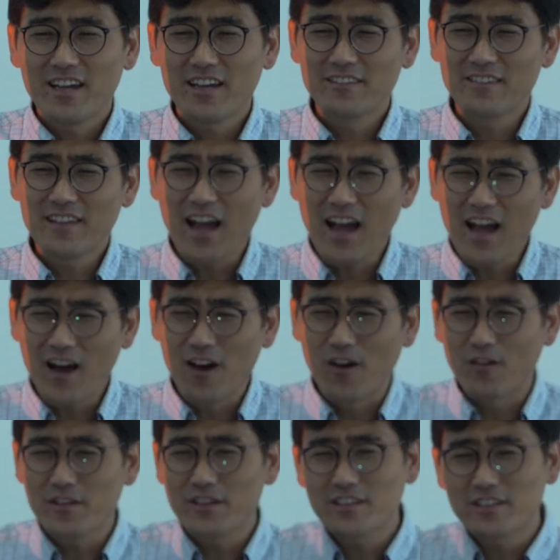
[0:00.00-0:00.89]
And
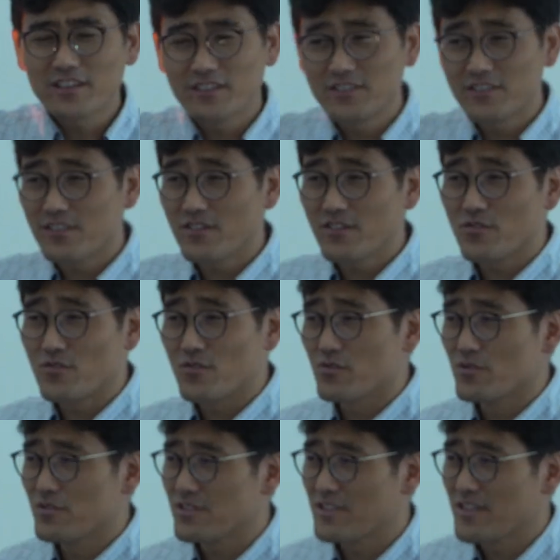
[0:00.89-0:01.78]
now he
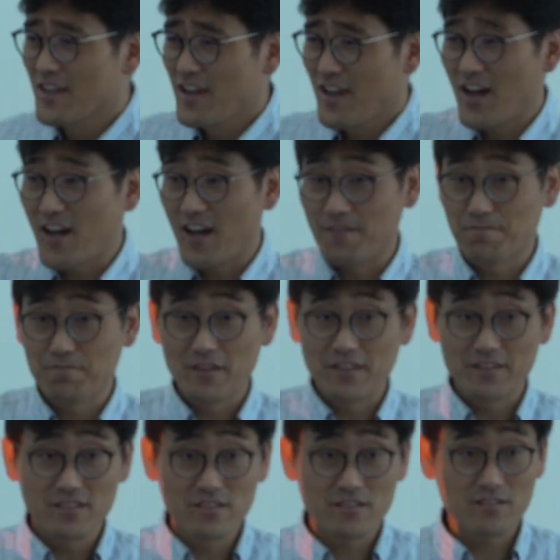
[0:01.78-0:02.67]
continues
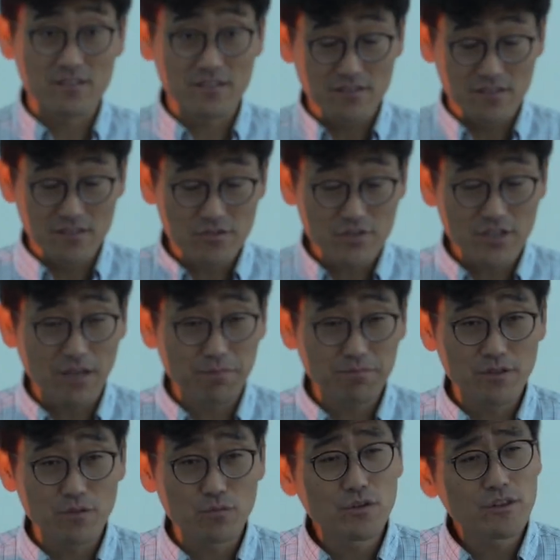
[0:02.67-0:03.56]
uh, this, this
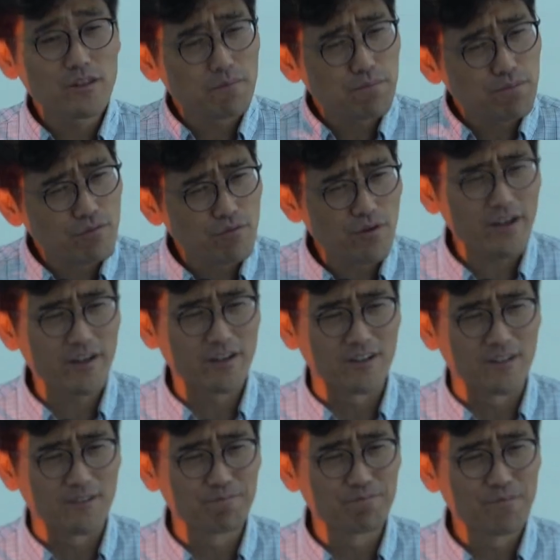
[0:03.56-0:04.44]
chapter with a
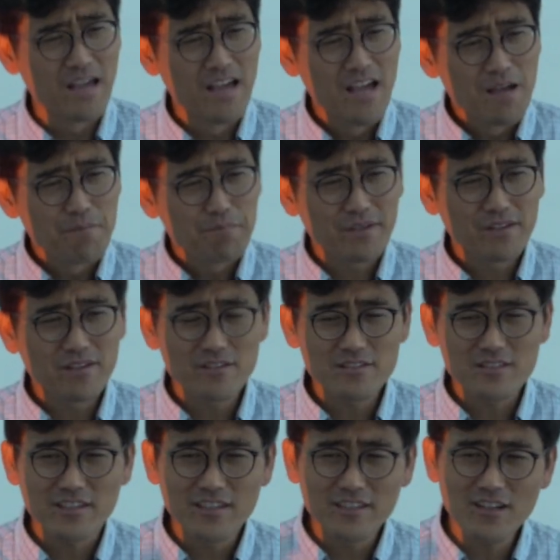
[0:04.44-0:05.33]
prayer
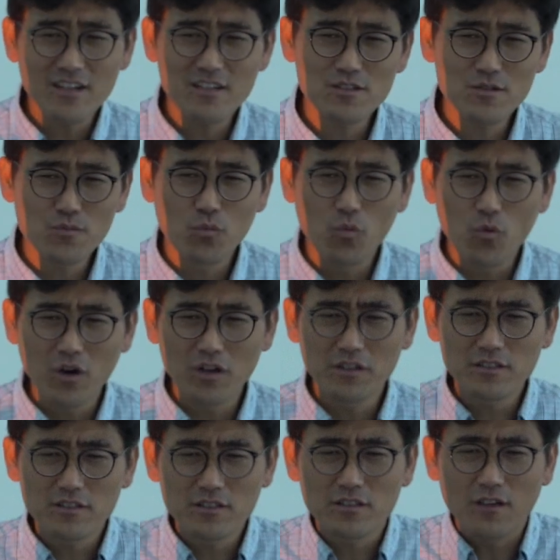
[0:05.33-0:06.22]
because he doesn't
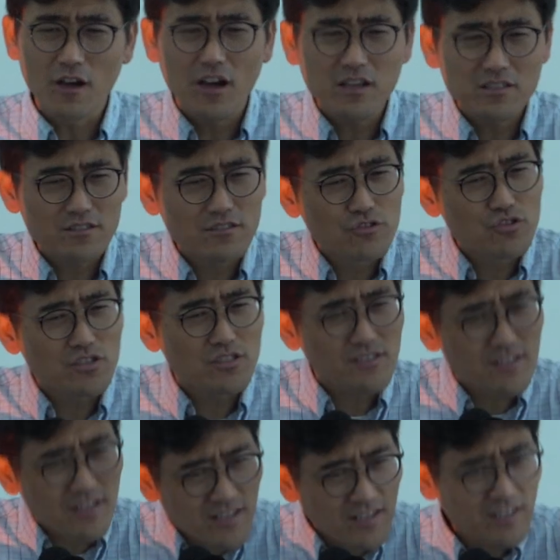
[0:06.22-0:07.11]
want us to
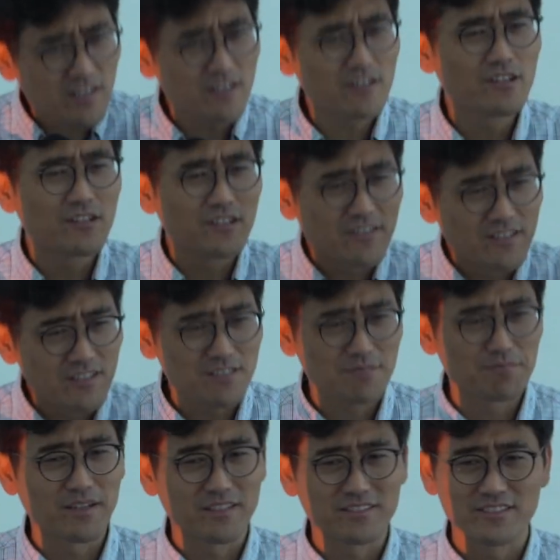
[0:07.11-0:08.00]
just hear
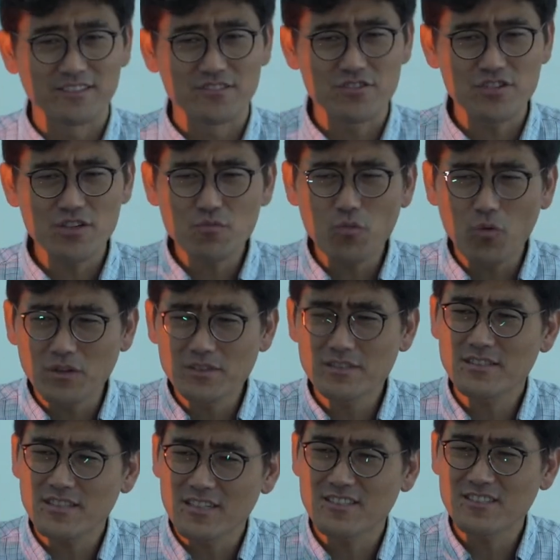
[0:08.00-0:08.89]
this message. He
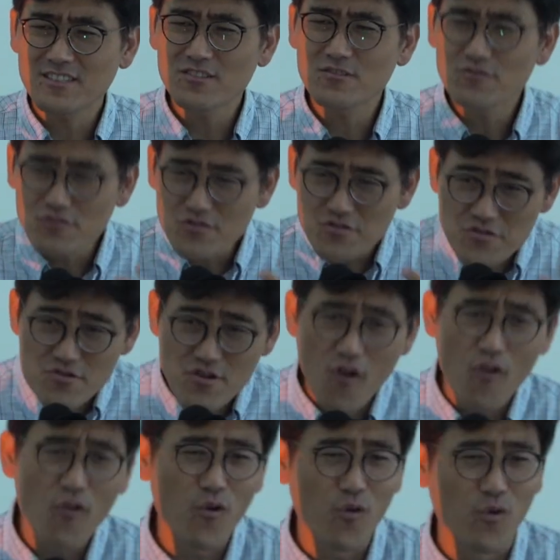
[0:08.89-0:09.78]
wants us to
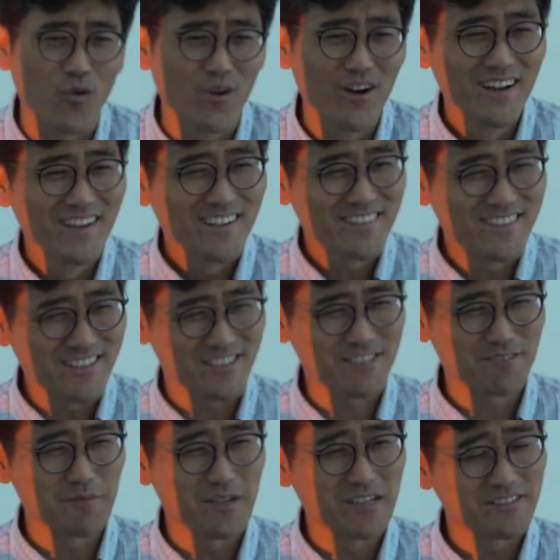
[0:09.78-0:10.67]
know
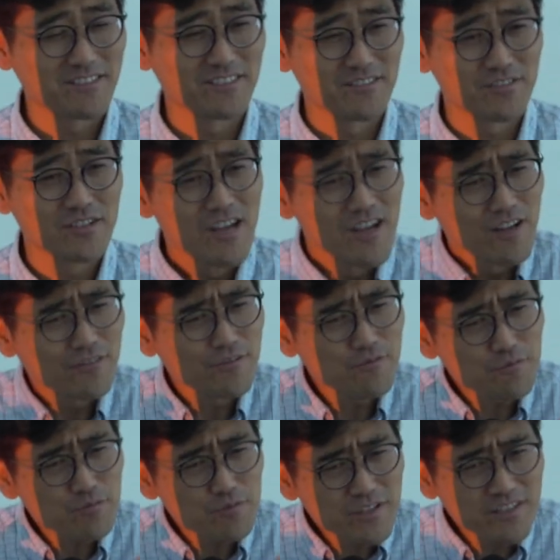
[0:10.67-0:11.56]
this message,
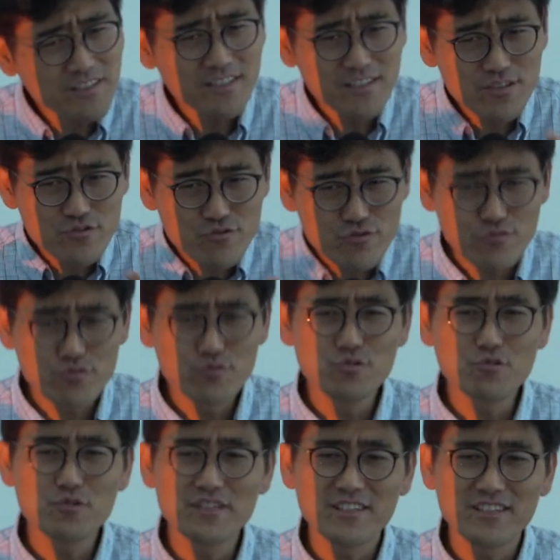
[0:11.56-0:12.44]
really,
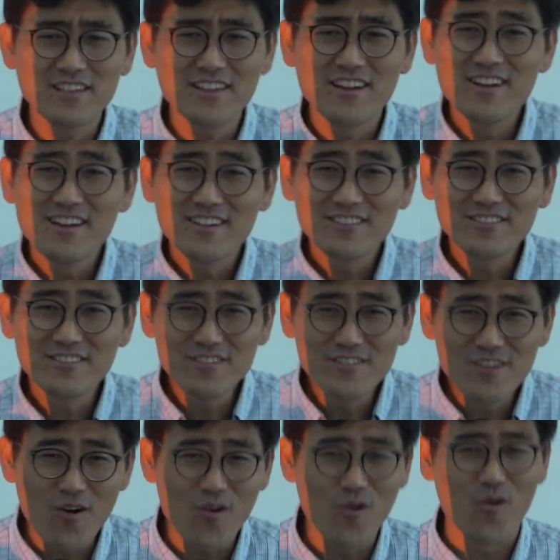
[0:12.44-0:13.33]
truly
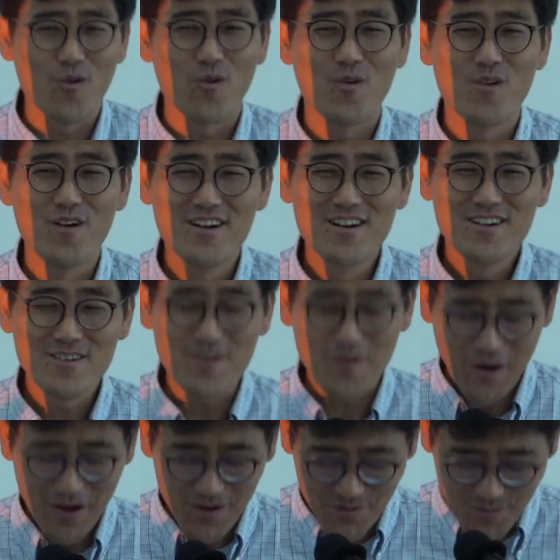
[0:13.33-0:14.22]
know
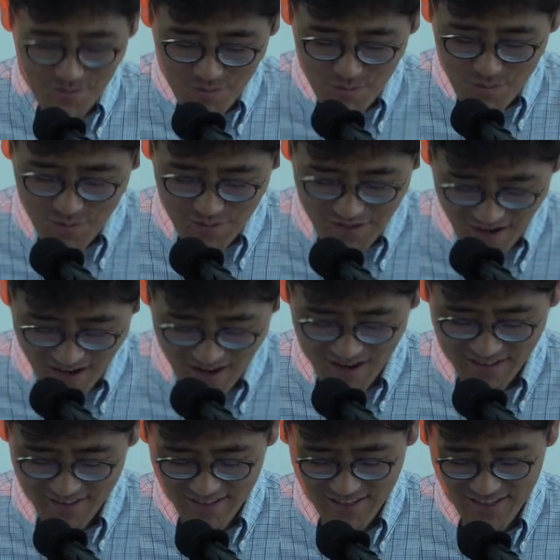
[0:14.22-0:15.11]
who, who
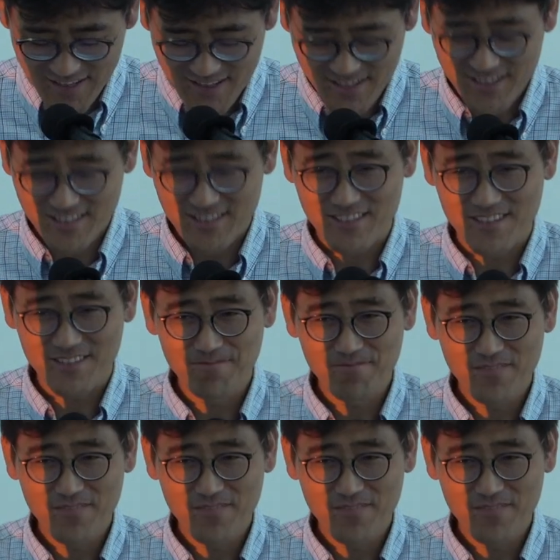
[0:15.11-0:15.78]
God is.